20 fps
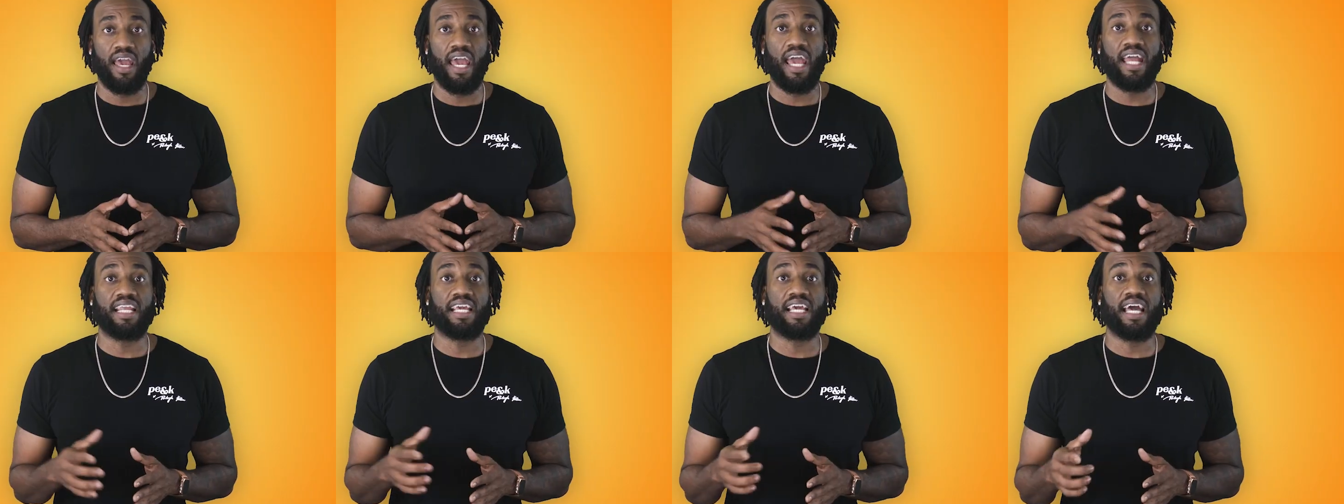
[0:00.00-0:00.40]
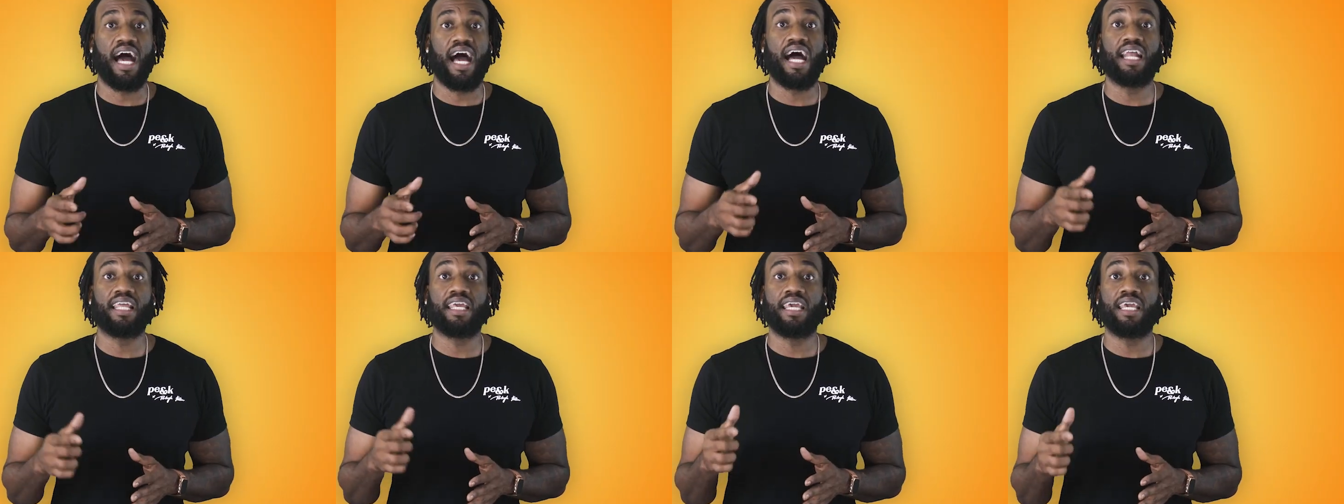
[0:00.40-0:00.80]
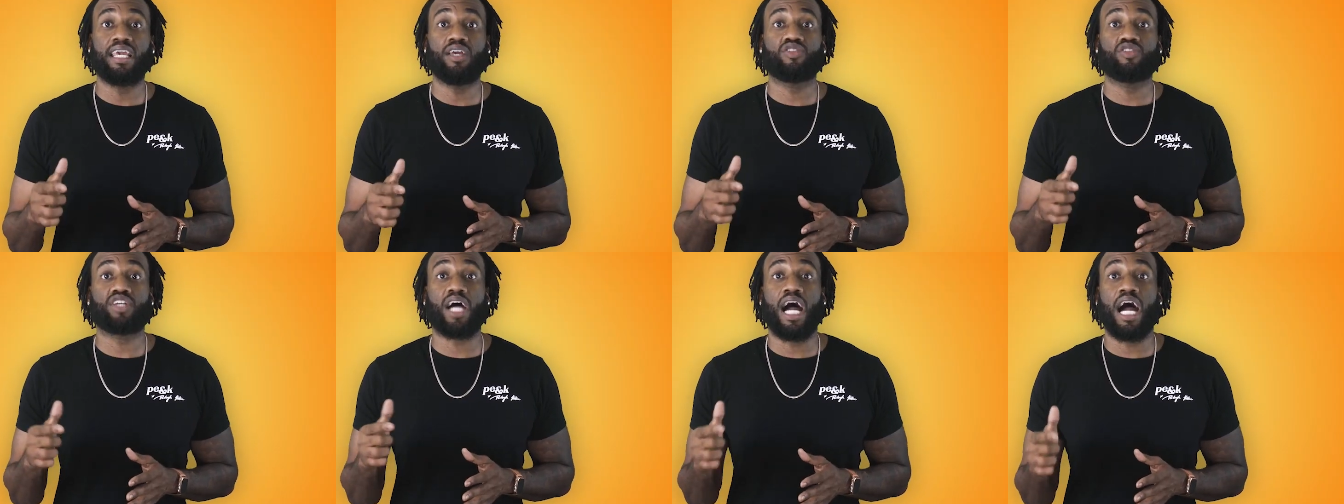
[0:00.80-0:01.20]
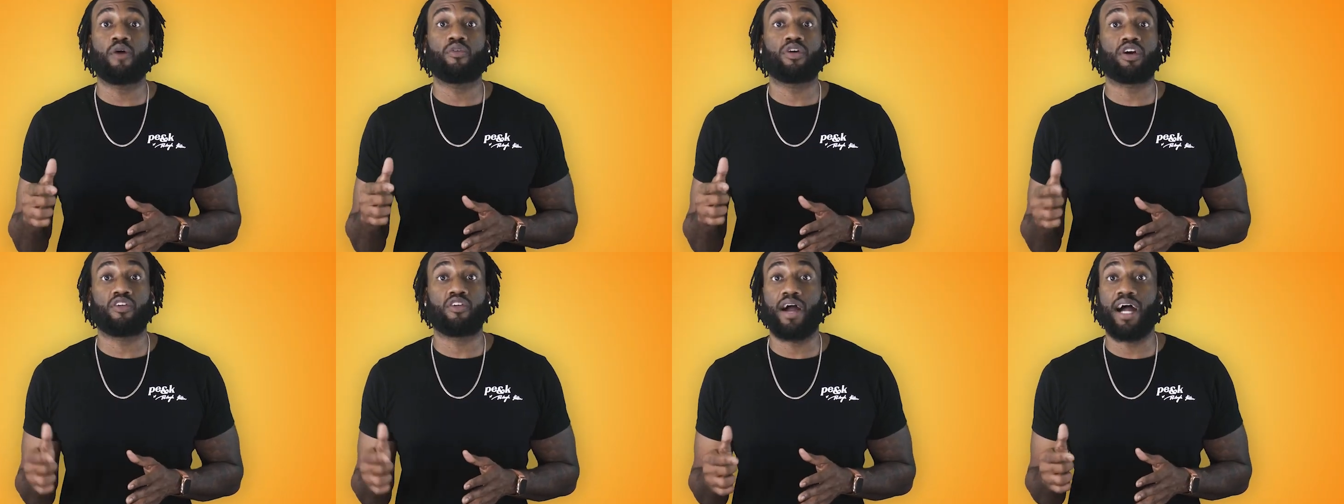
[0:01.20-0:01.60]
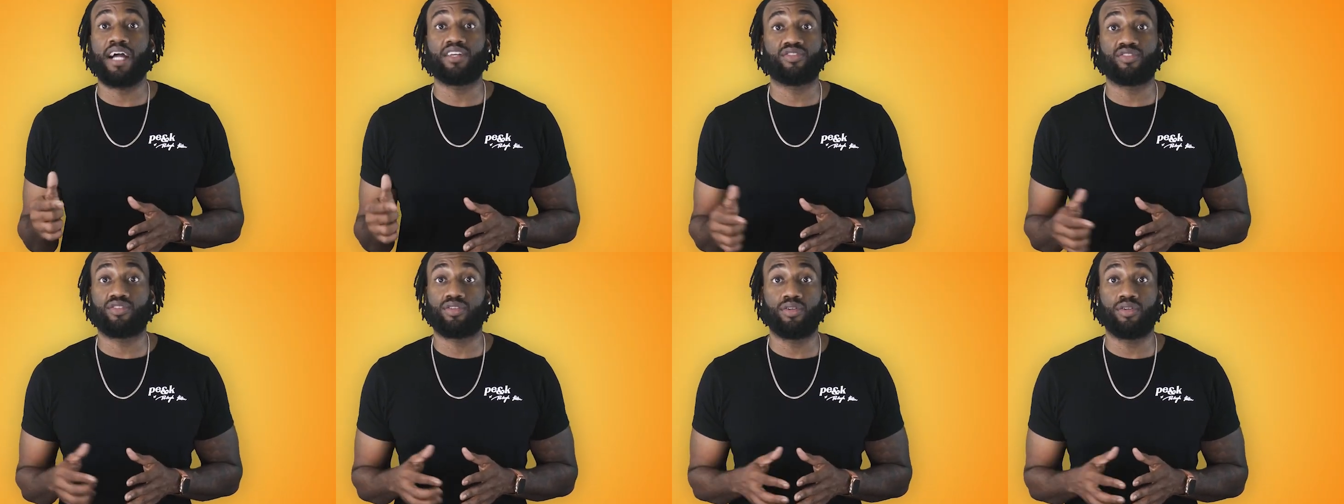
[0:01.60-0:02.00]
And God hears our
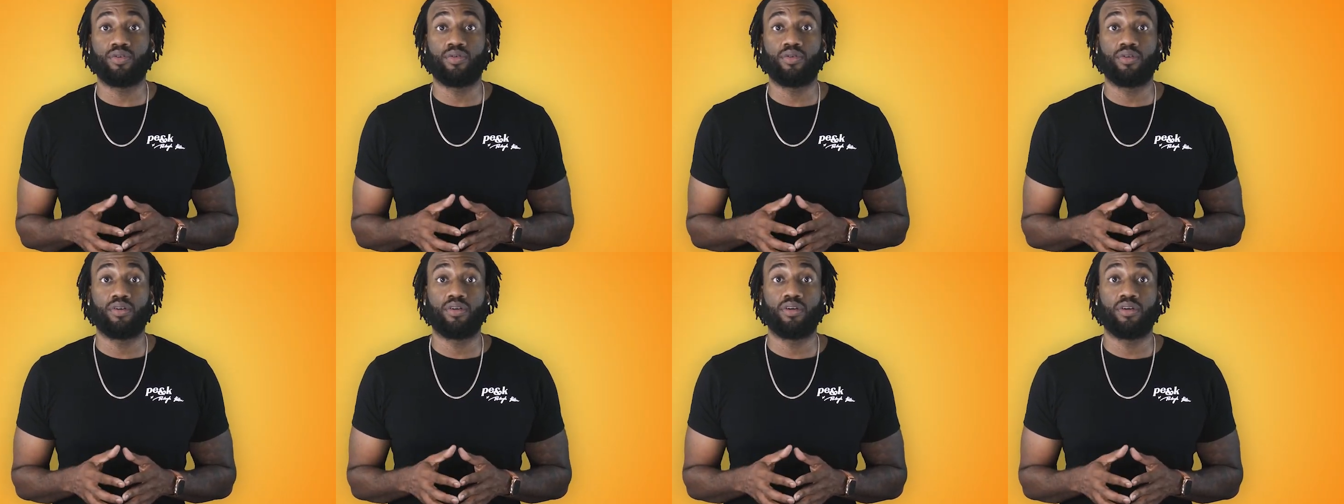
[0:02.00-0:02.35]
cries too.